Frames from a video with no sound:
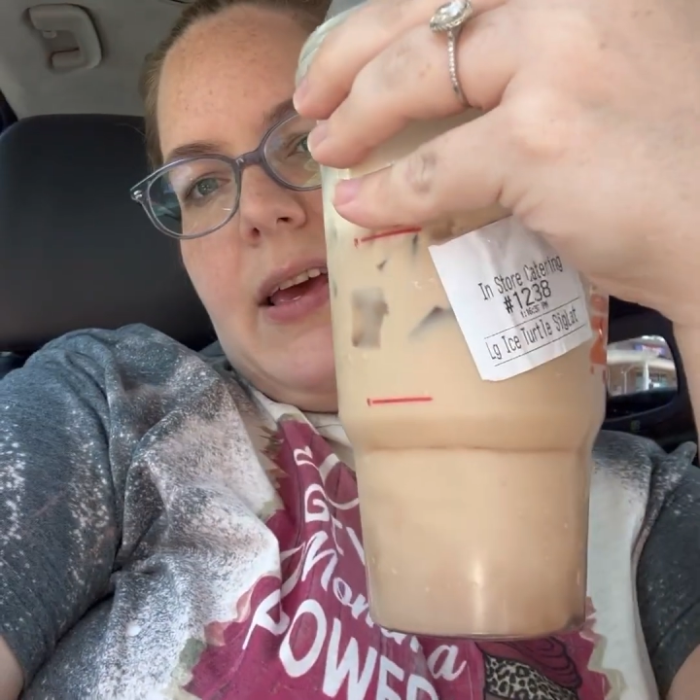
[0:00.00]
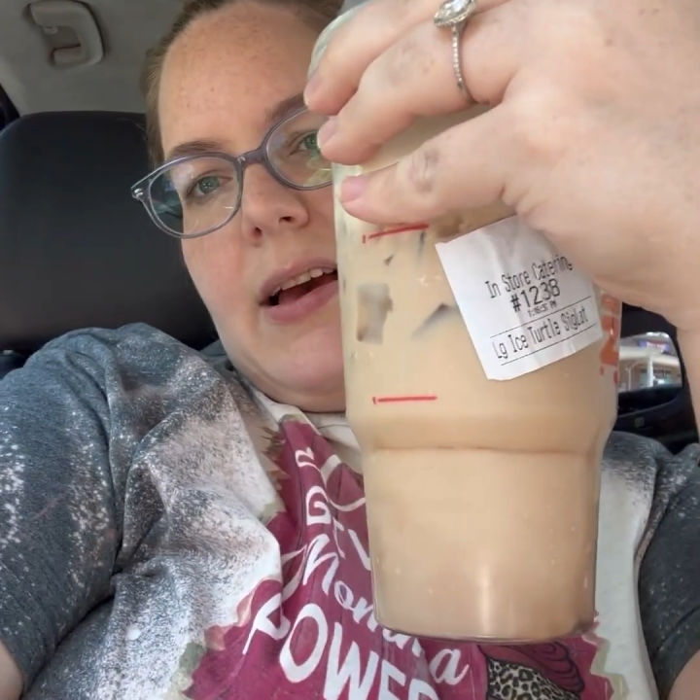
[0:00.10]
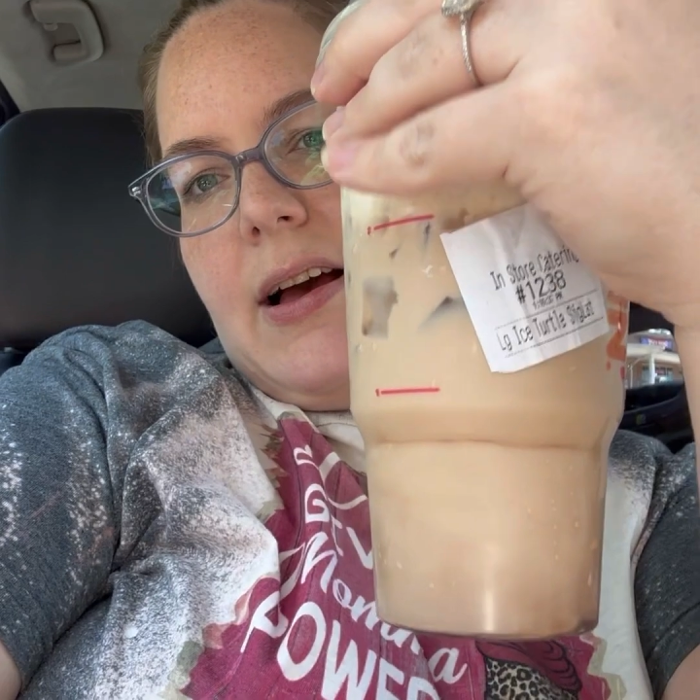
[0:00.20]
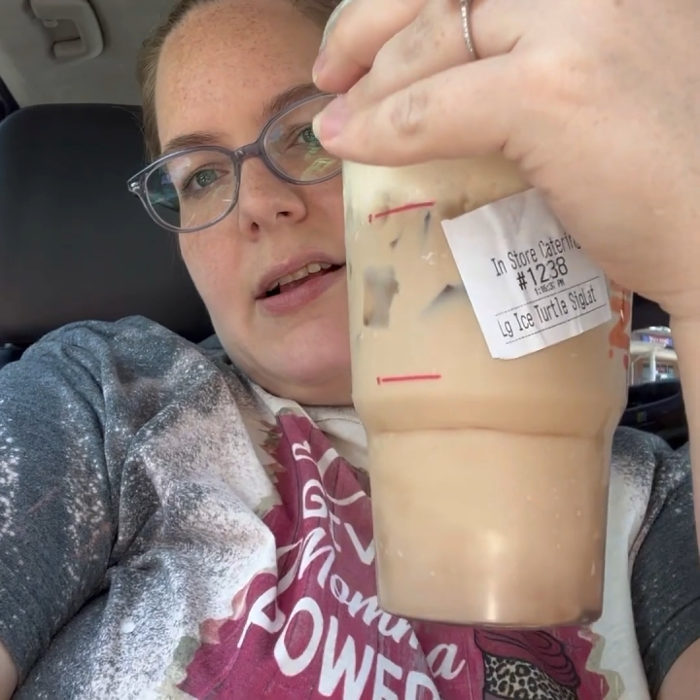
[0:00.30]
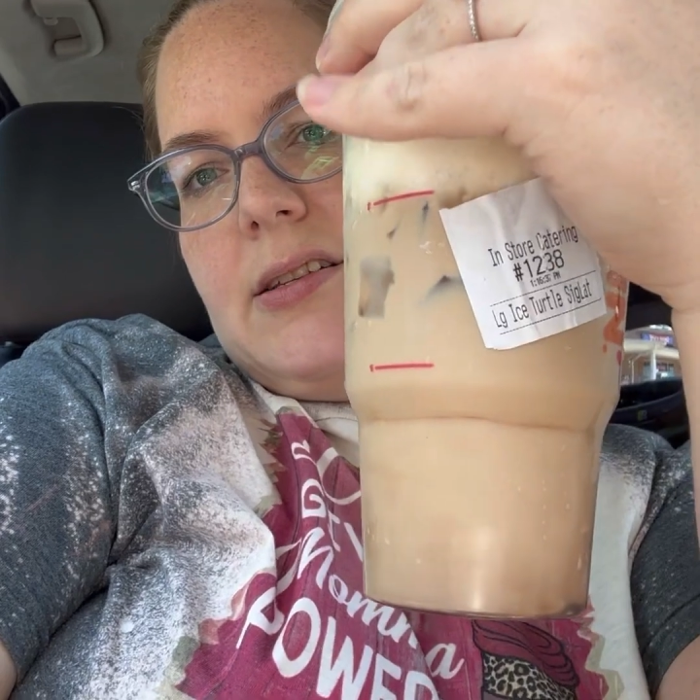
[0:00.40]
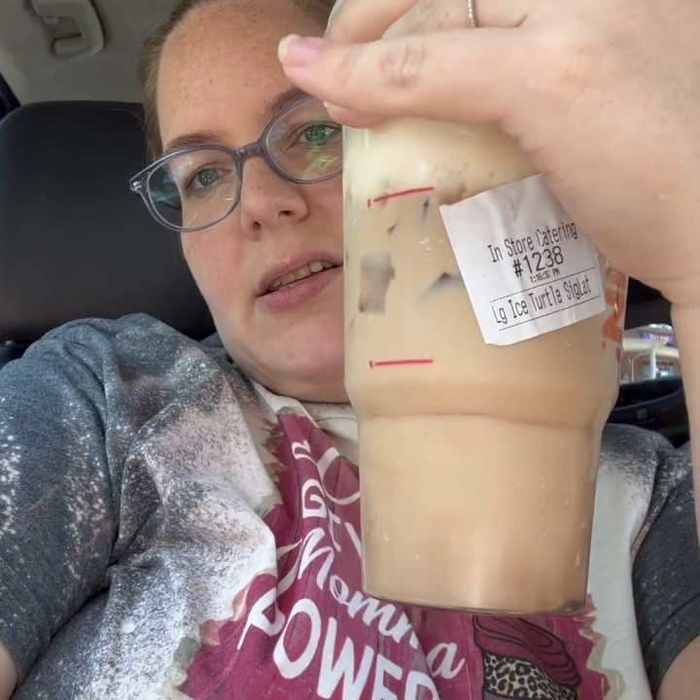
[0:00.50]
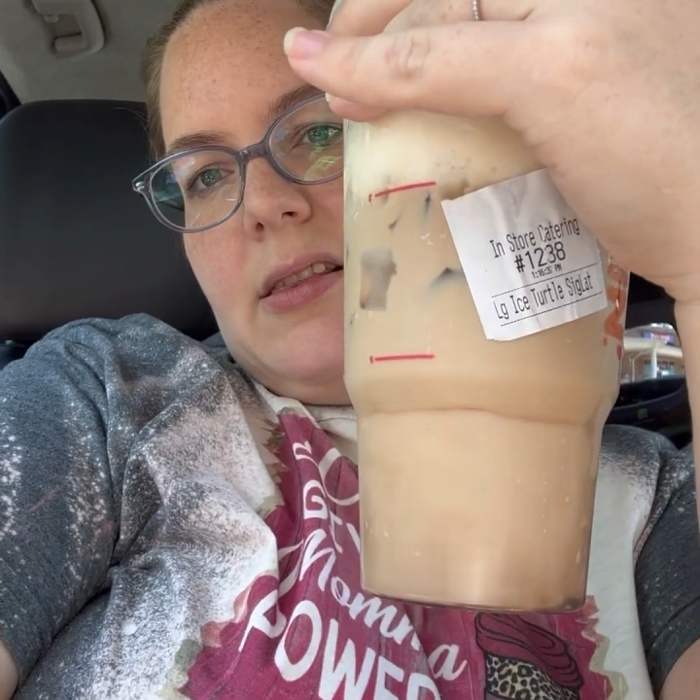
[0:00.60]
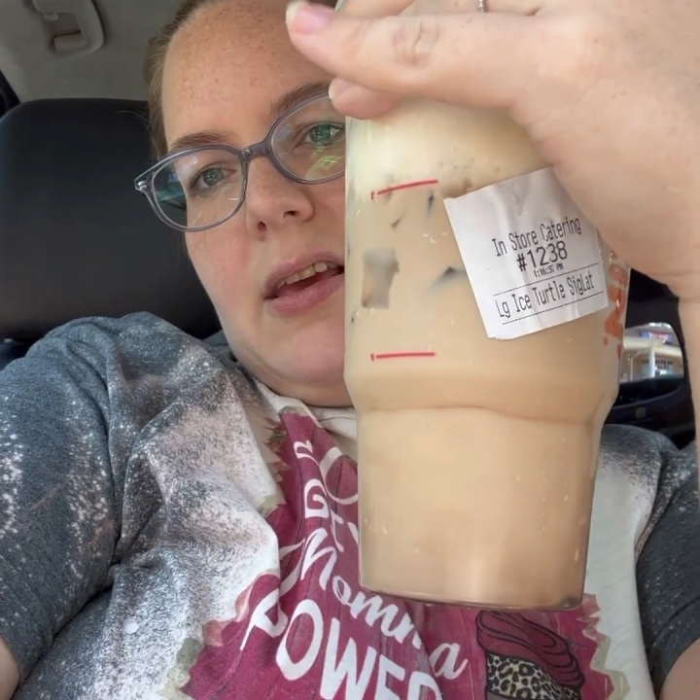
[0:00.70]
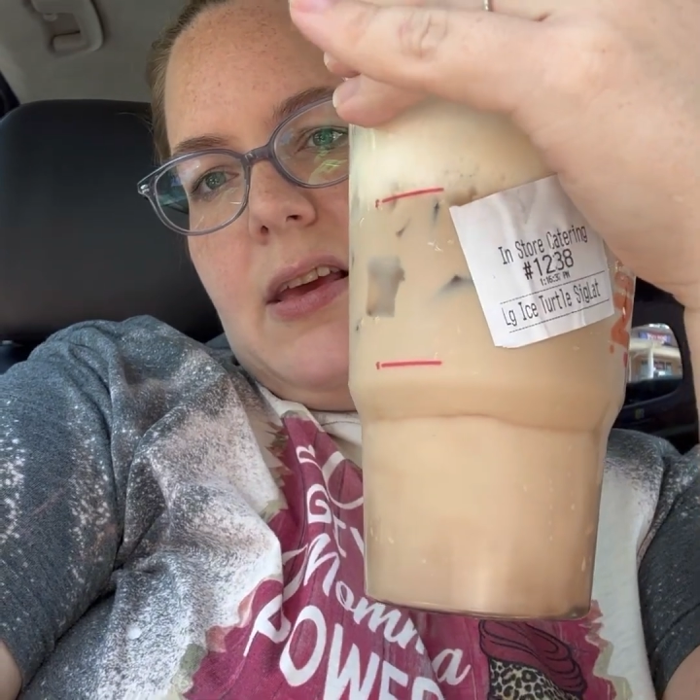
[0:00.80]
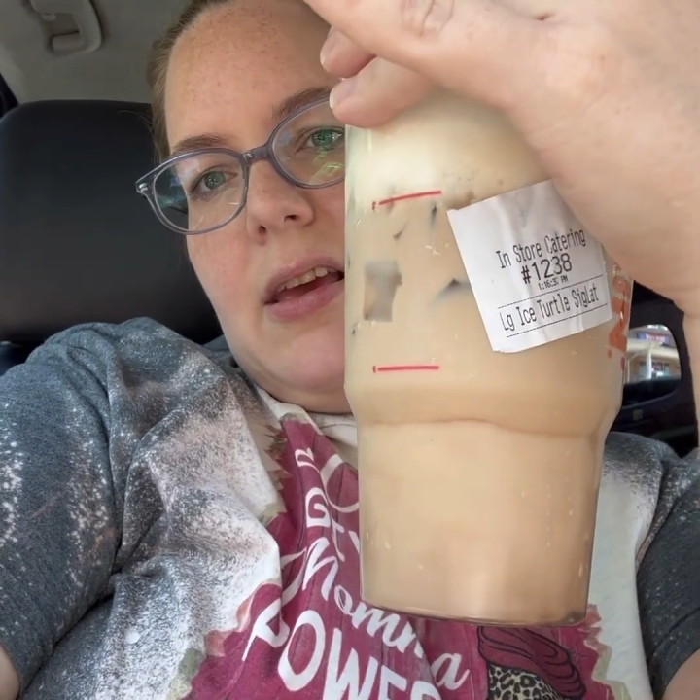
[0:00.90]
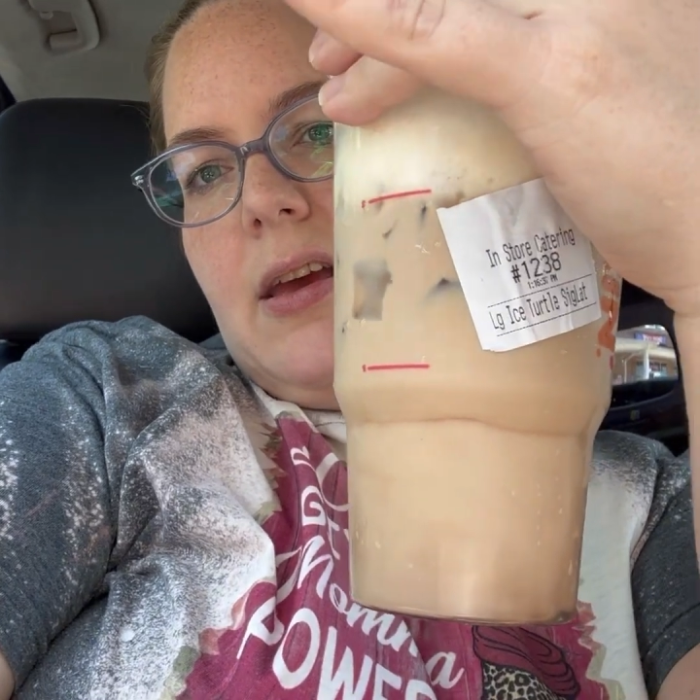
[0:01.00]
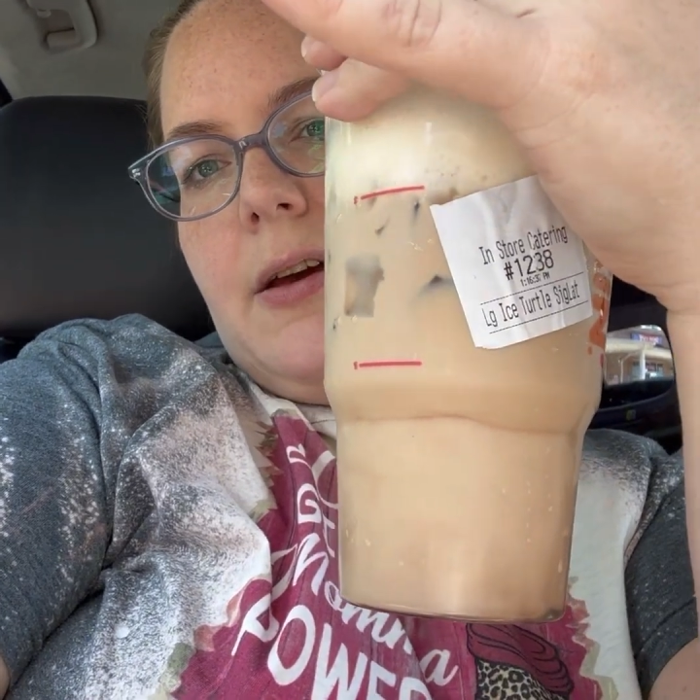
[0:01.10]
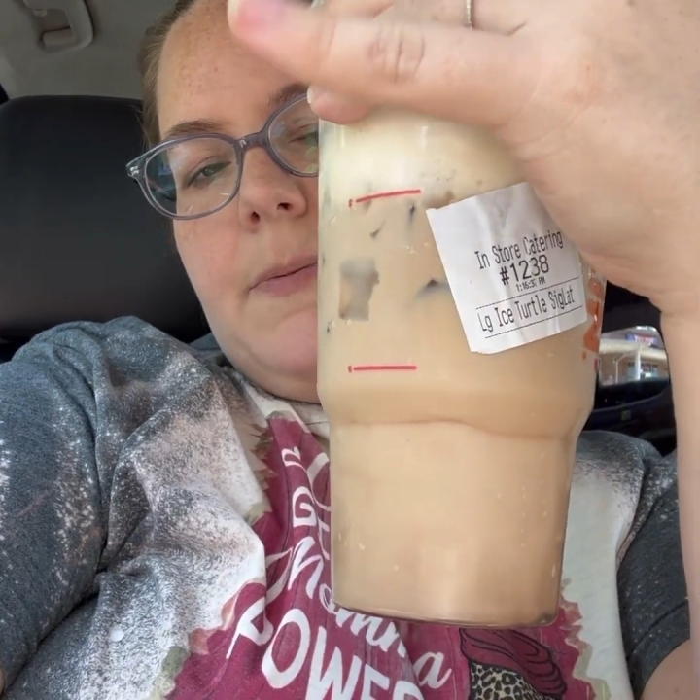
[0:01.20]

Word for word: got the